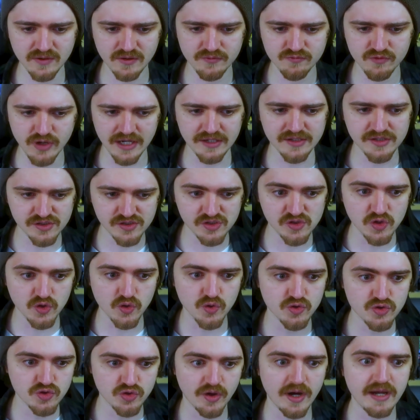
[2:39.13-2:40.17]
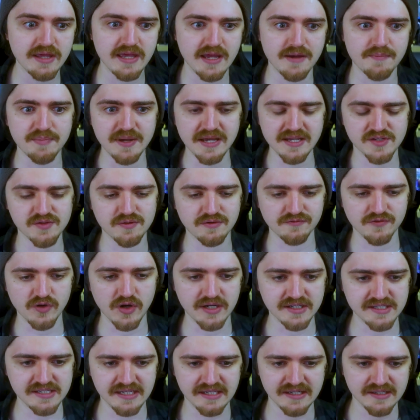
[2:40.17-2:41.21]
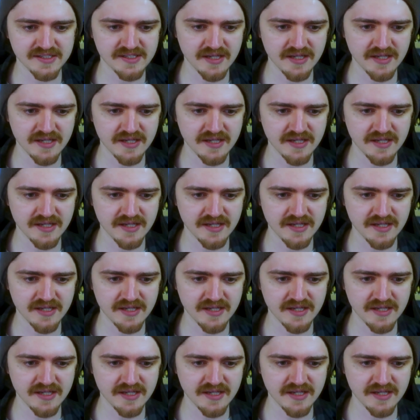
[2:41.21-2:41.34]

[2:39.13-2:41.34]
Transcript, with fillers: writers do try their best with writing,